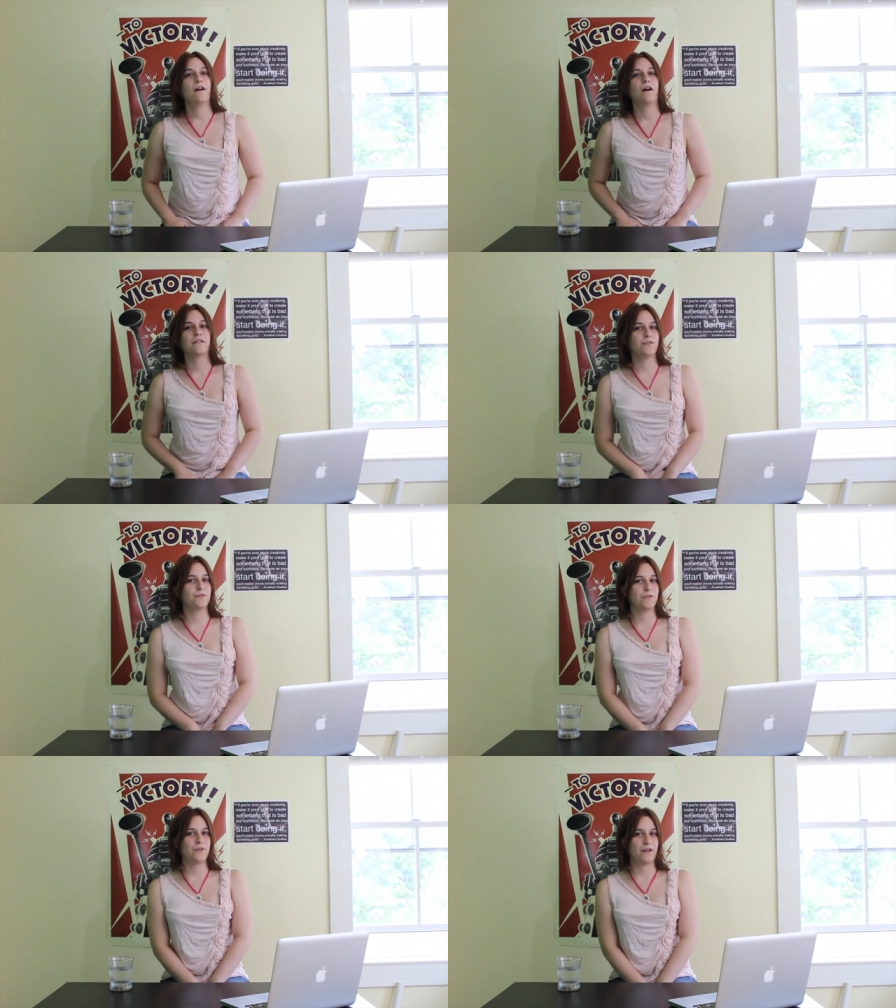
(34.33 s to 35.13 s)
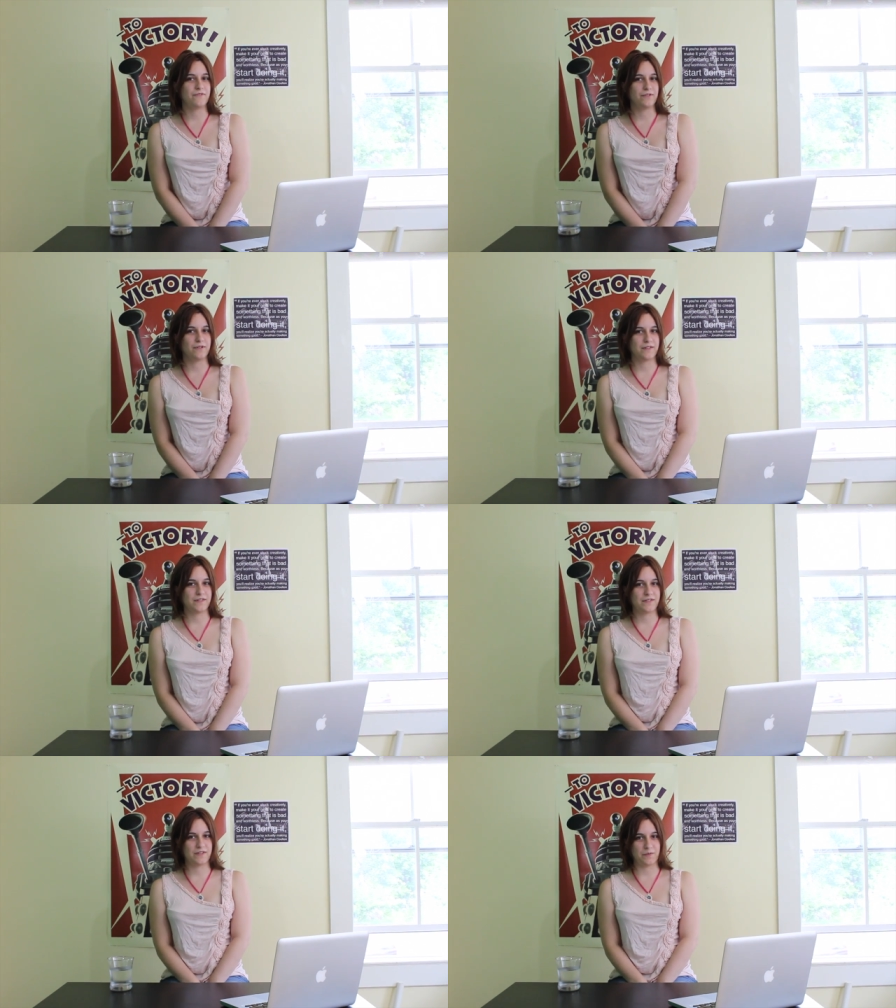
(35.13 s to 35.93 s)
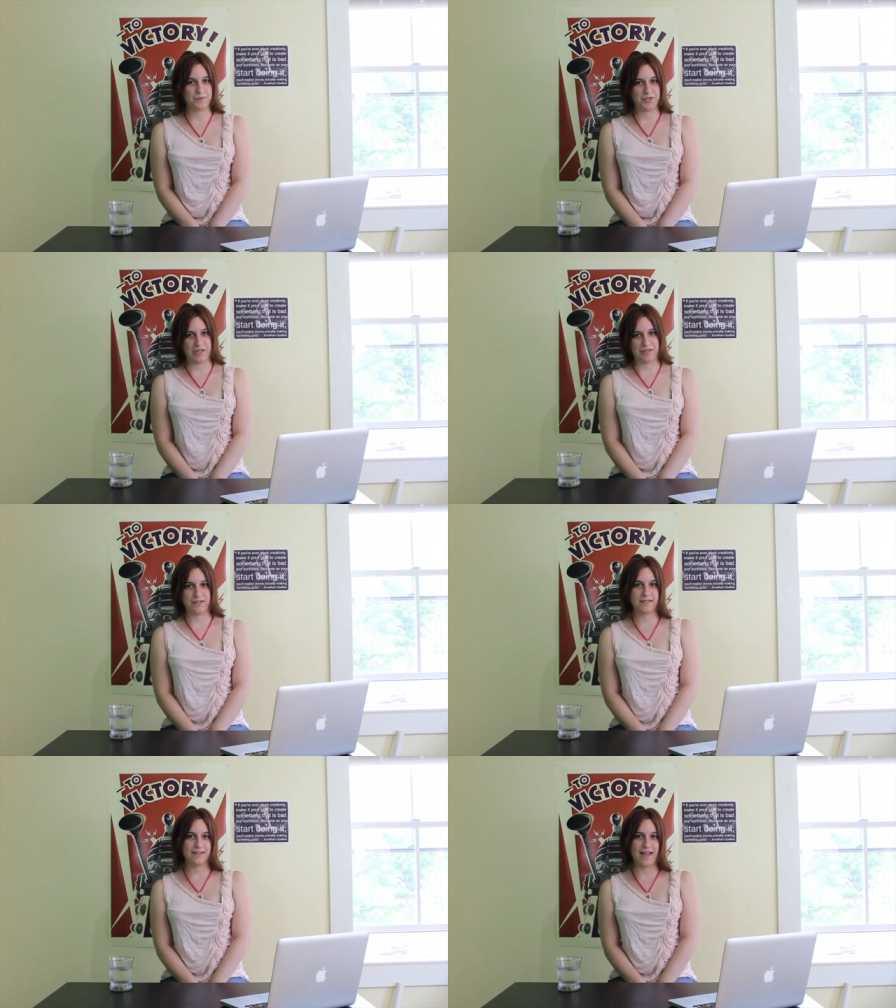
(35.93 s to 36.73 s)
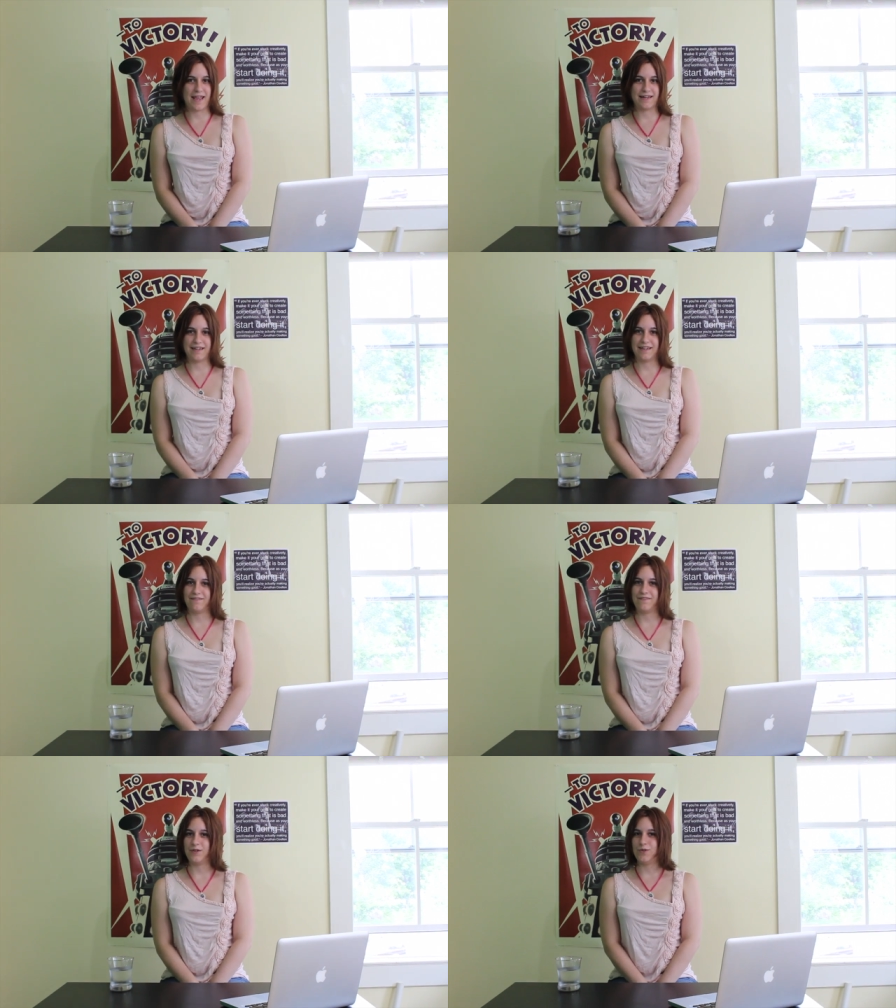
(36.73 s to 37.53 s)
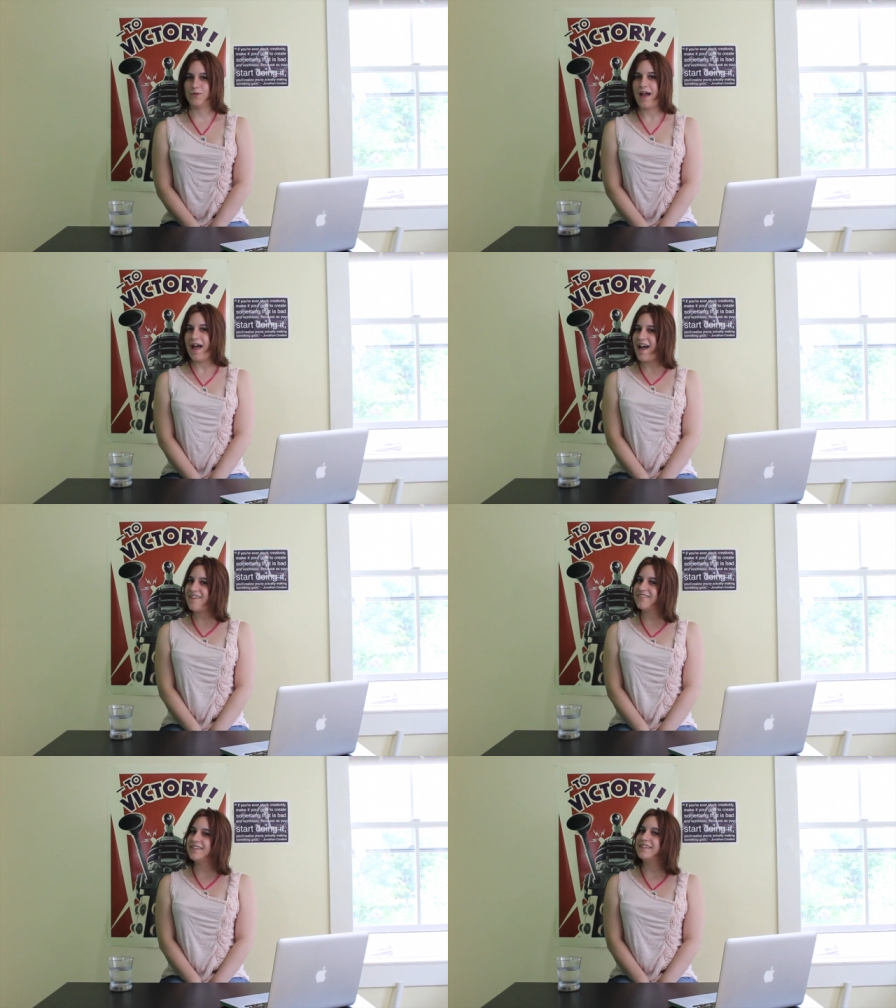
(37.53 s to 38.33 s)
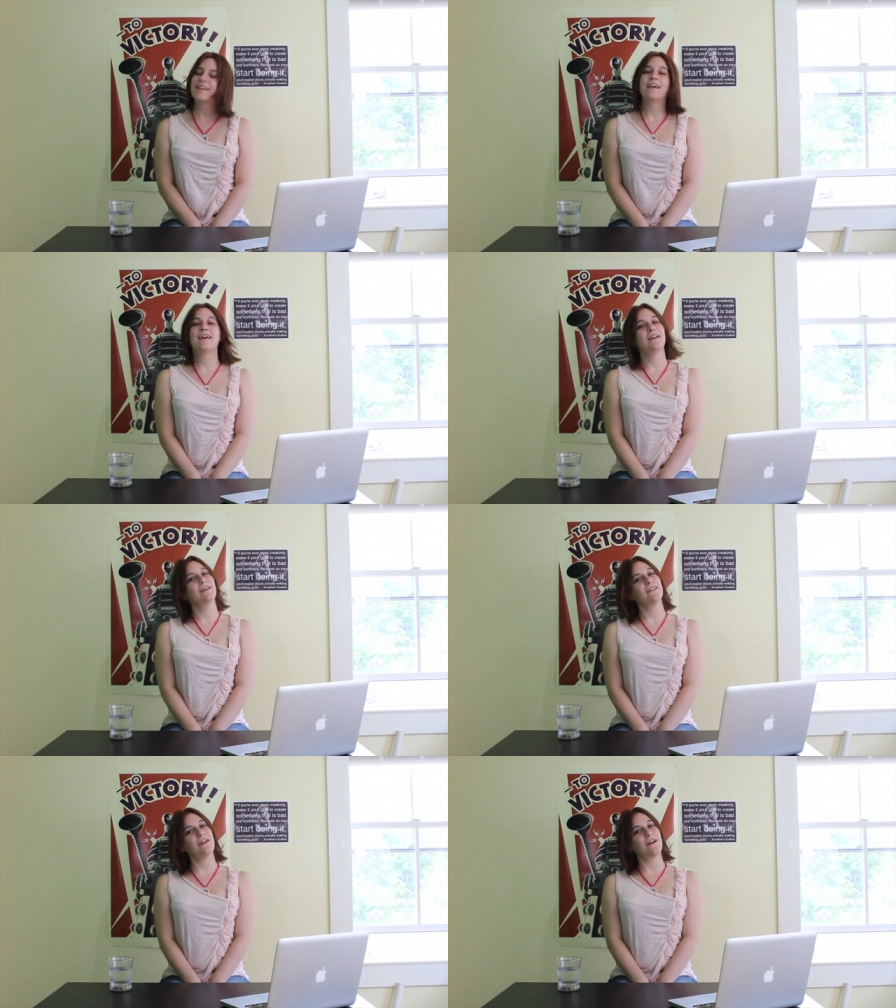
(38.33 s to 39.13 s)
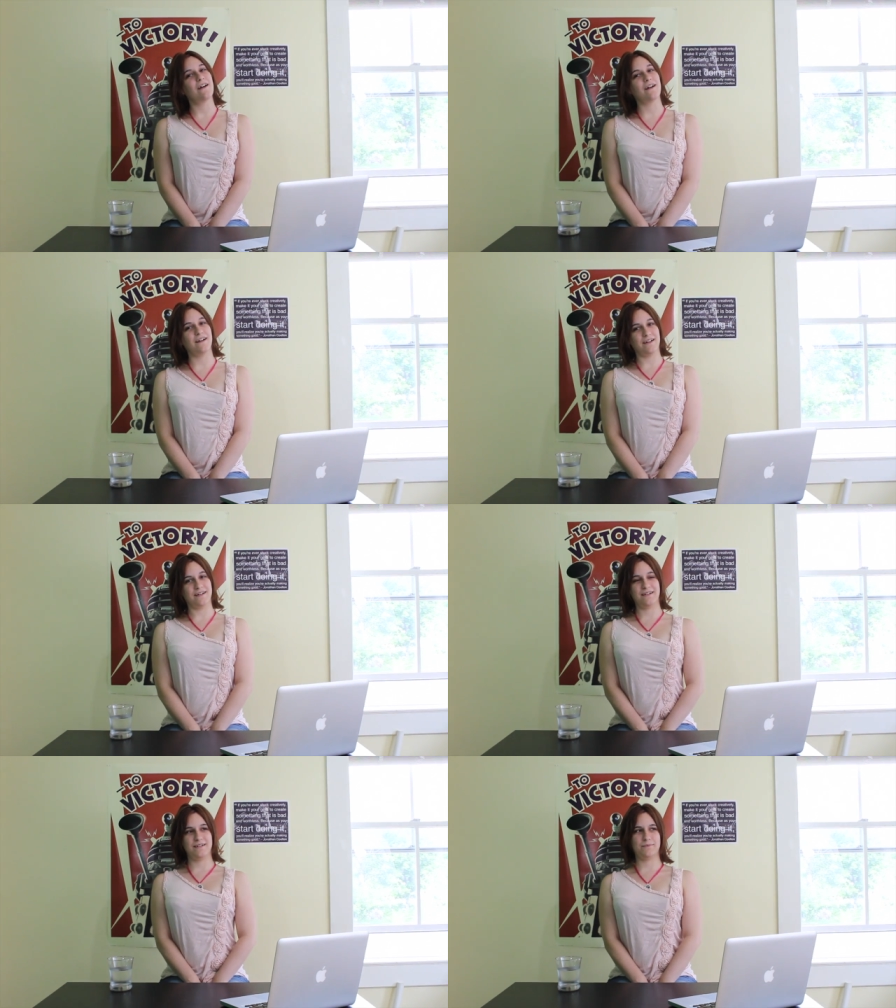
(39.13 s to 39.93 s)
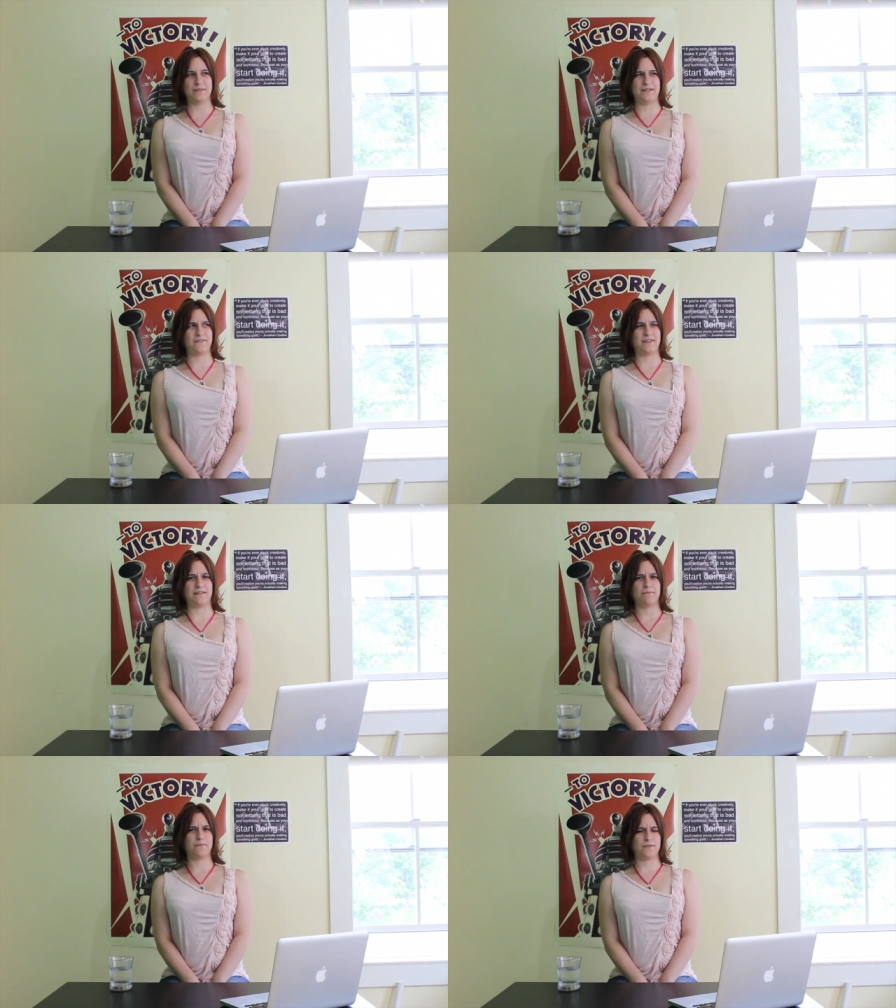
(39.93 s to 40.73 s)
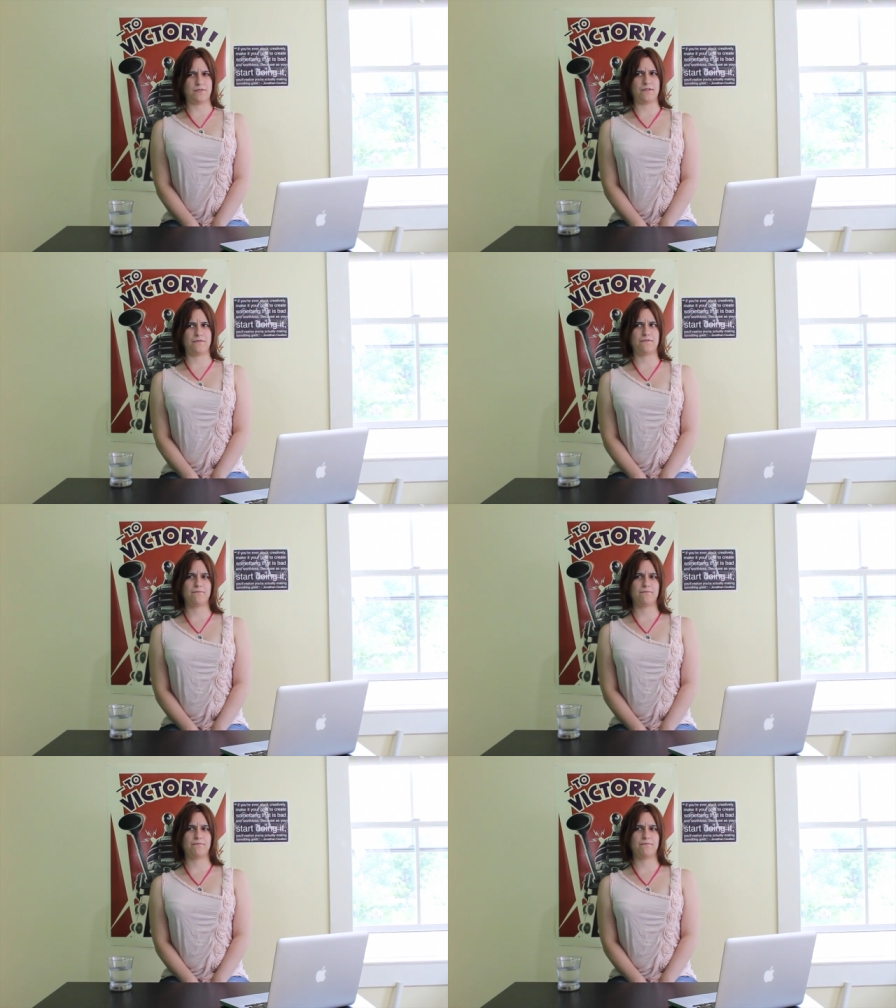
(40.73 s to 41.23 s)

you'll have noticed some changes, and if you haven't, here they are briefly, sort of.